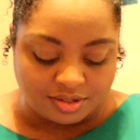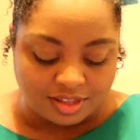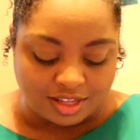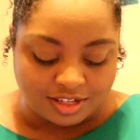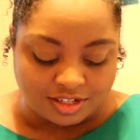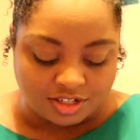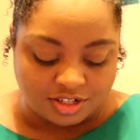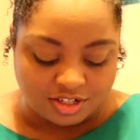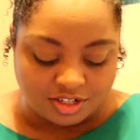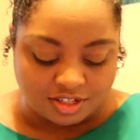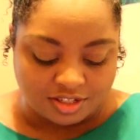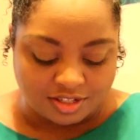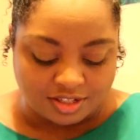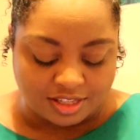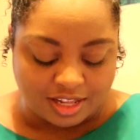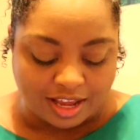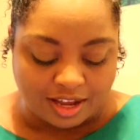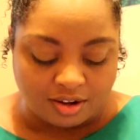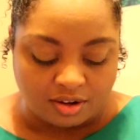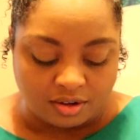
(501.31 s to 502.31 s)
that's just
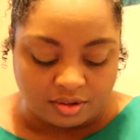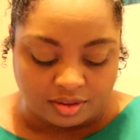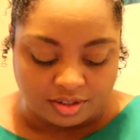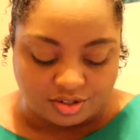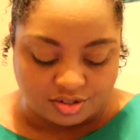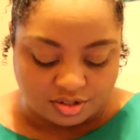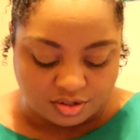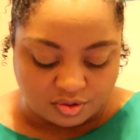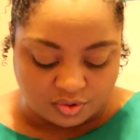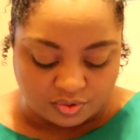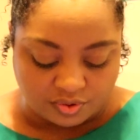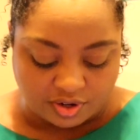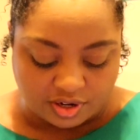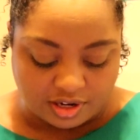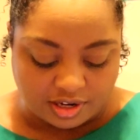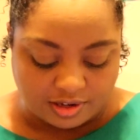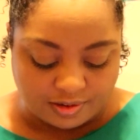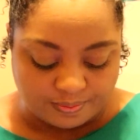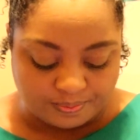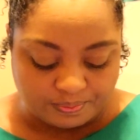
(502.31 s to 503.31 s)
not on this
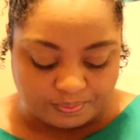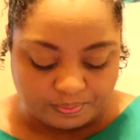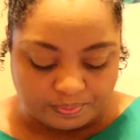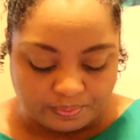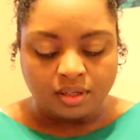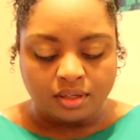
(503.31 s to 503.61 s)
screen.